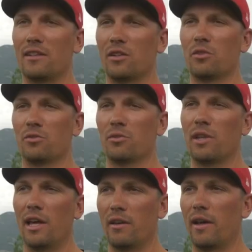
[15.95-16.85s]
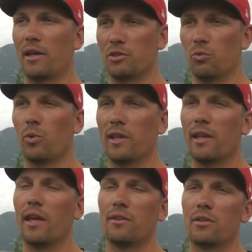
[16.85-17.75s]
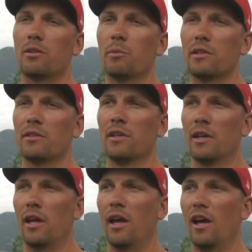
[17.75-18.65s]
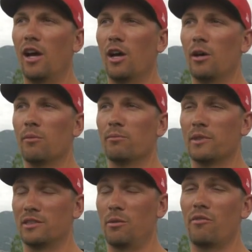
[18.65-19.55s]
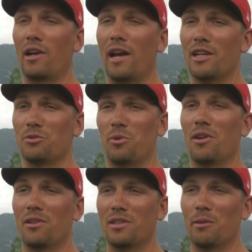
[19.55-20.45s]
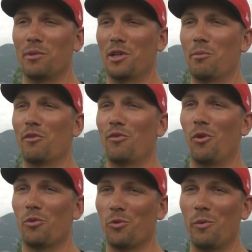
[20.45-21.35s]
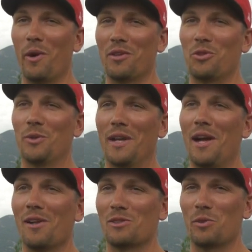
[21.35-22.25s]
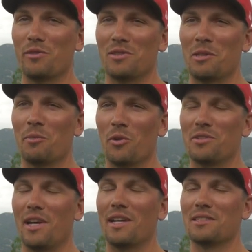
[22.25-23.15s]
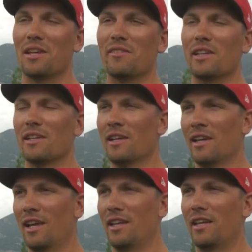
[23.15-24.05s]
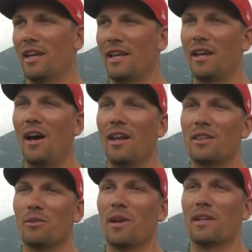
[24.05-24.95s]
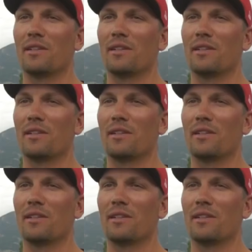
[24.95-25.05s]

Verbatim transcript: to go through that of actually winning that tournament. Um, and some of our guys were on our team the year before when we went two and out, so we've seen both sides of it, and you got to get hot at the right